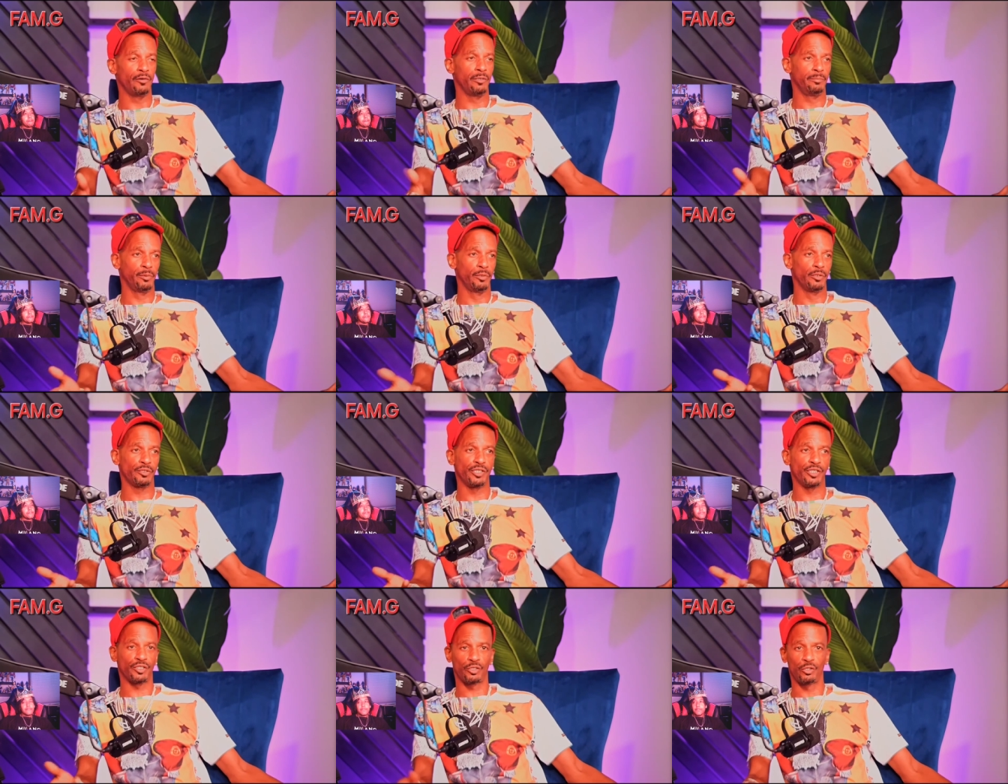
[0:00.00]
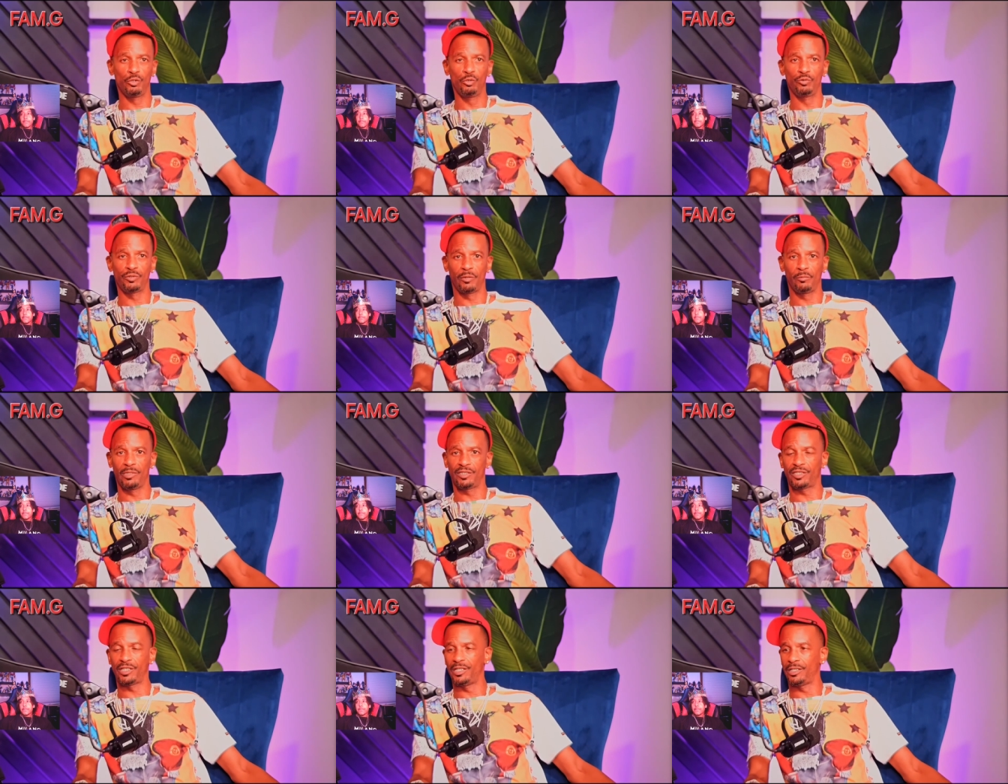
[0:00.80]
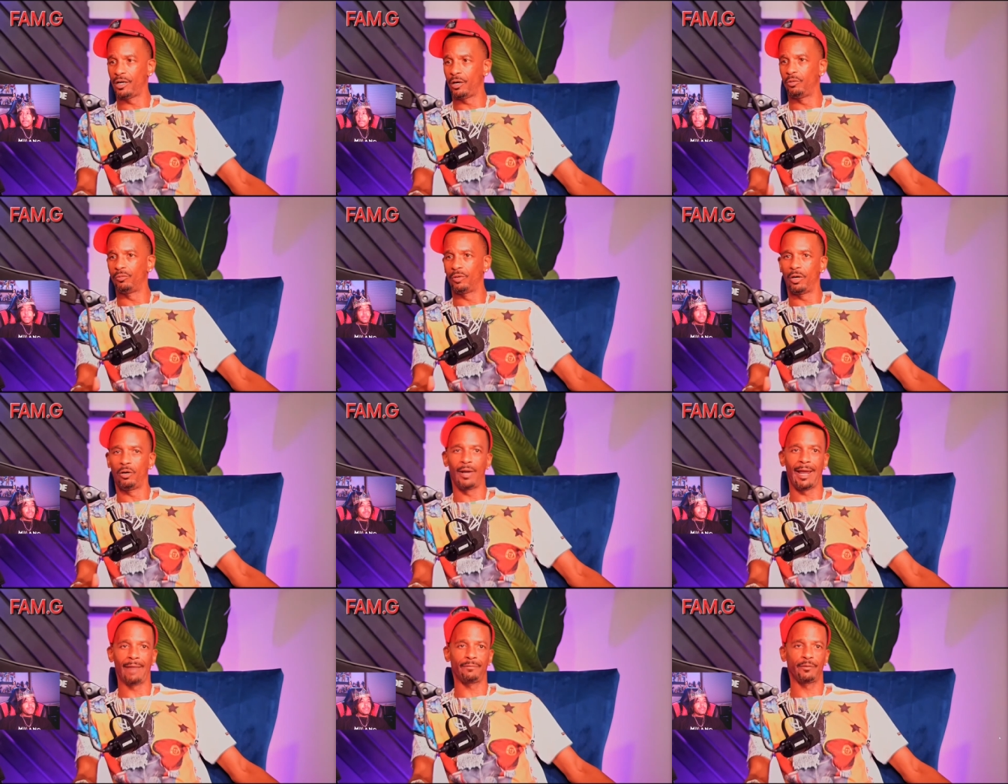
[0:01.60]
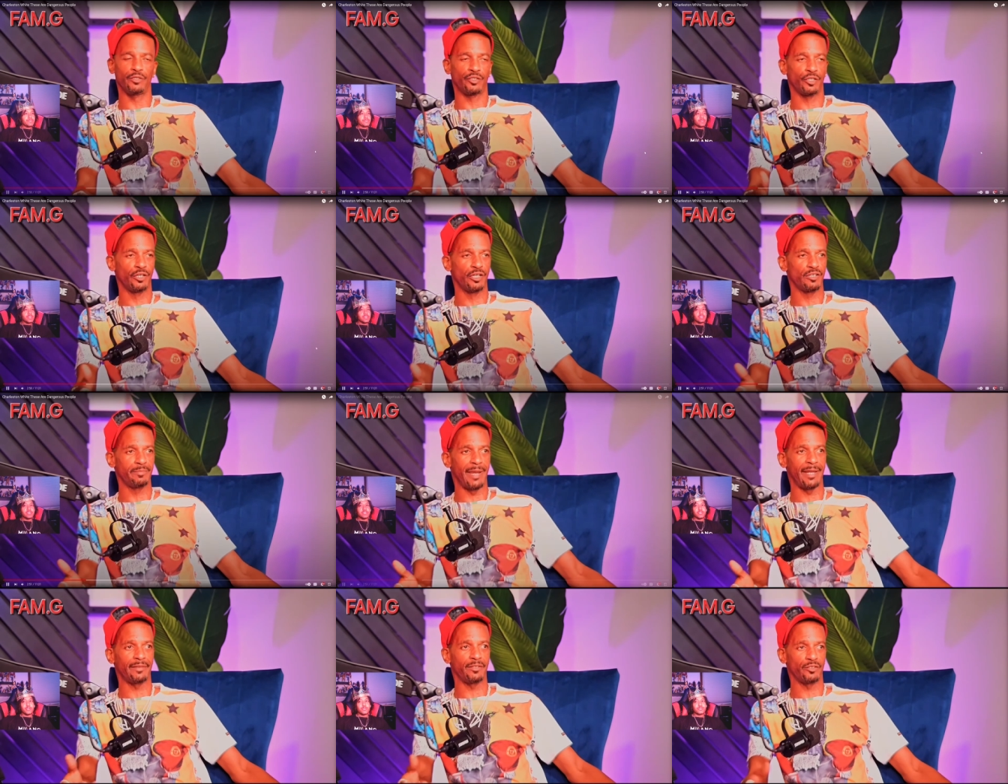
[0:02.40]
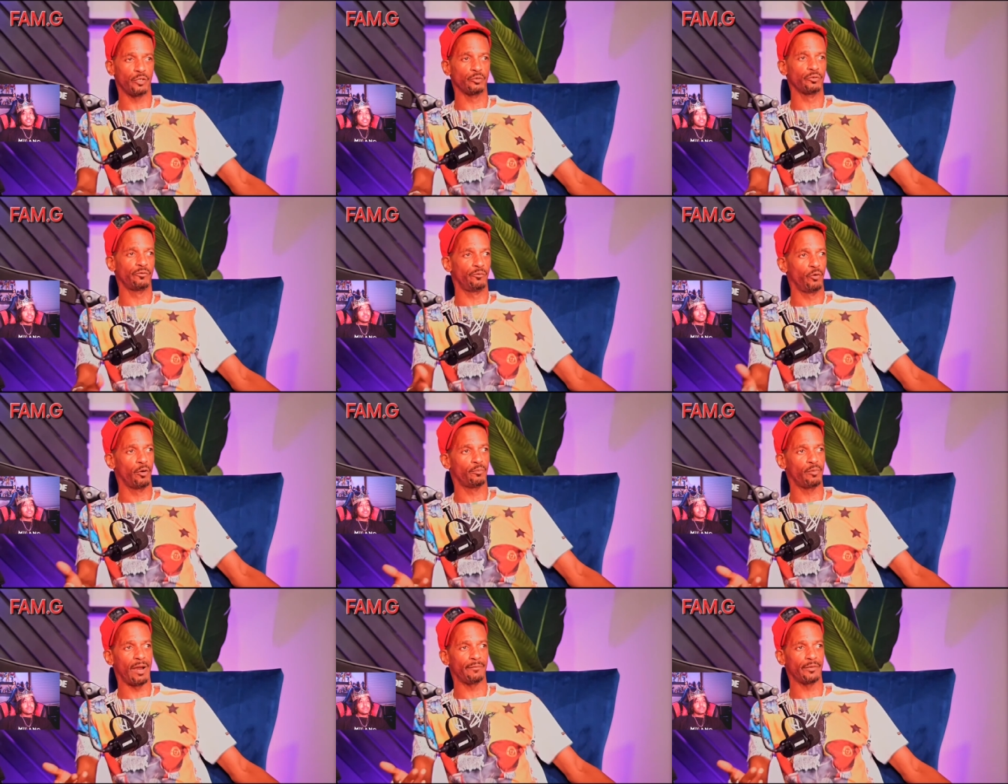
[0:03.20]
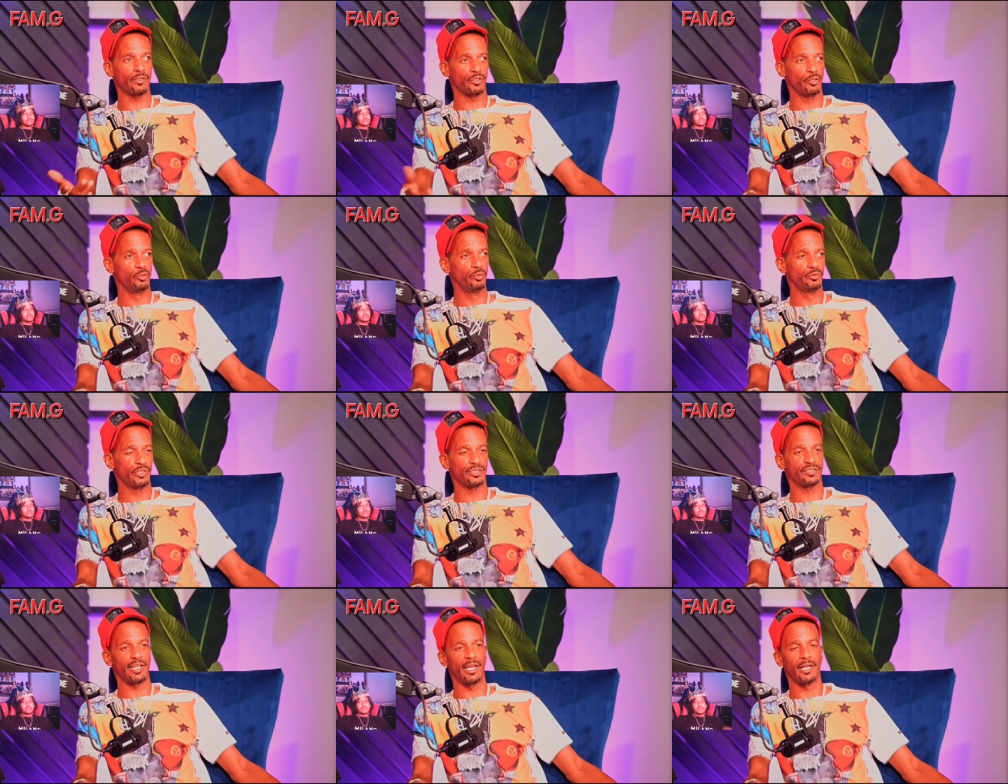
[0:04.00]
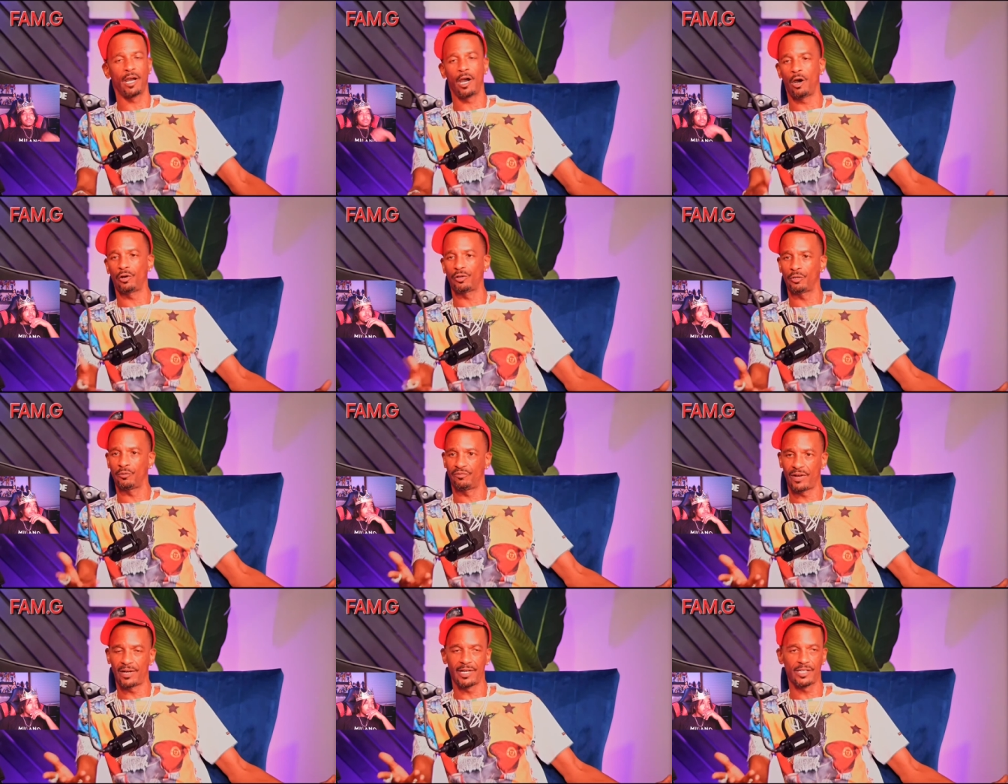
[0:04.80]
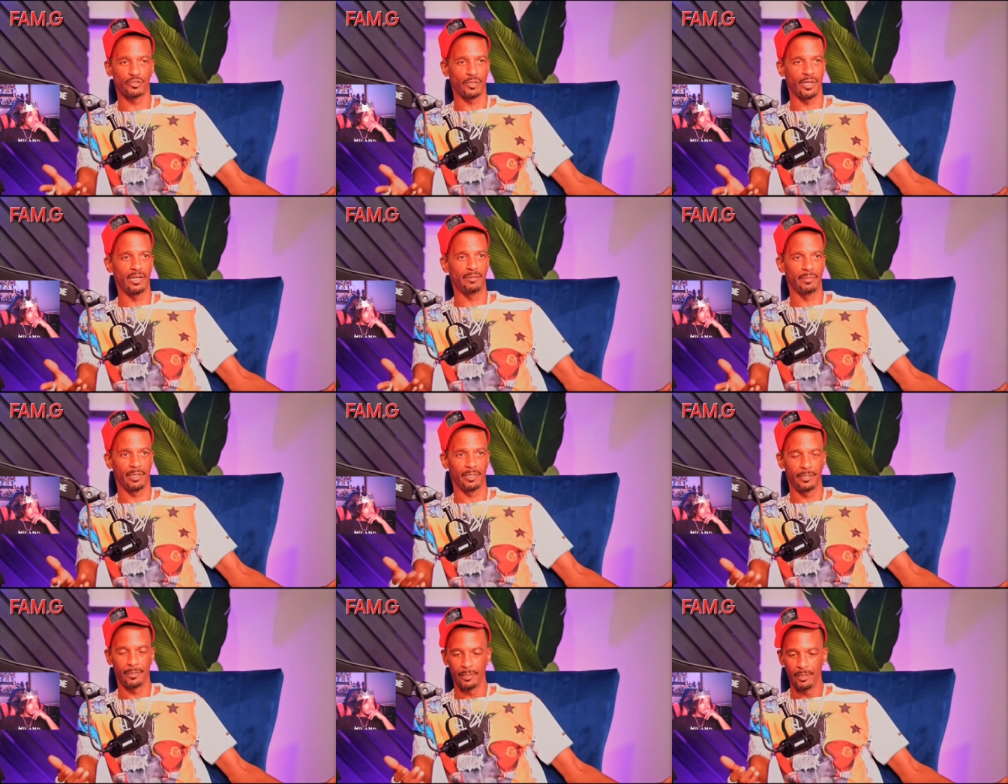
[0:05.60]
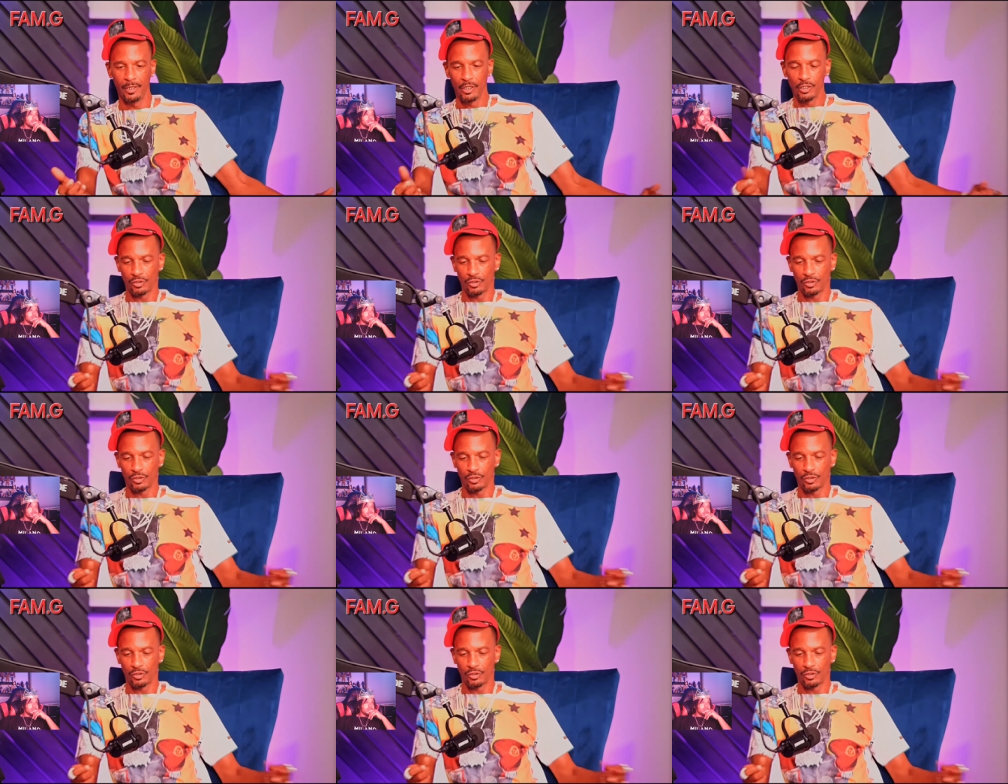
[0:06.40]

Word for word: All these bullshit schools that we see on after Judge Mathis, those are for-profit schools that take all of your financial aid money.